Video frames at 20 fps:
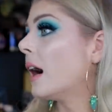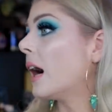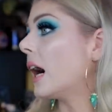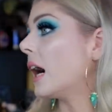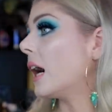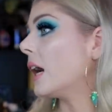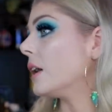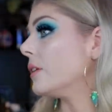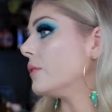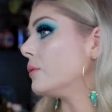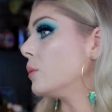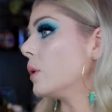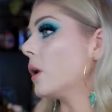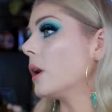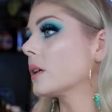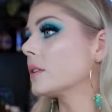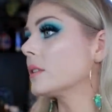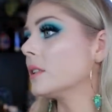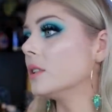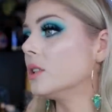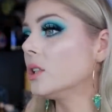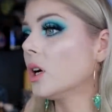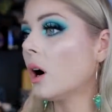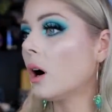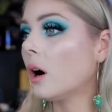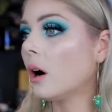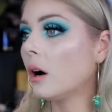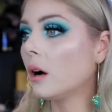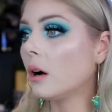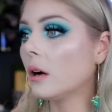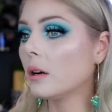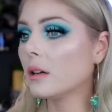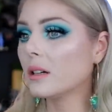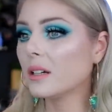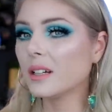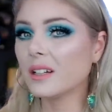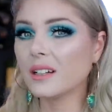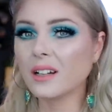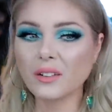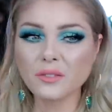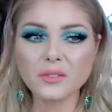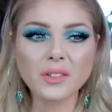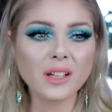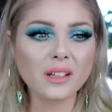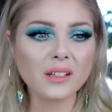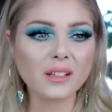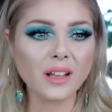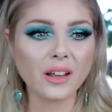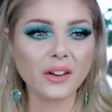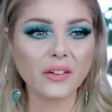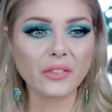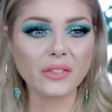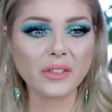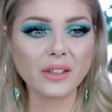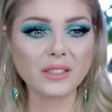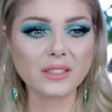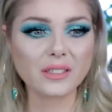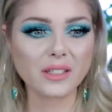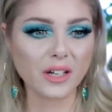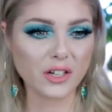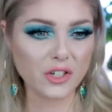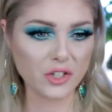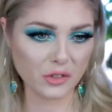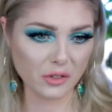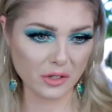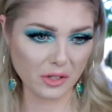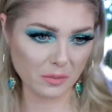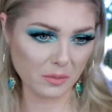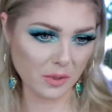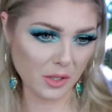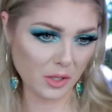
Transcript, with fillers: I've walked the dog, I've done a lot of things that I shouldn't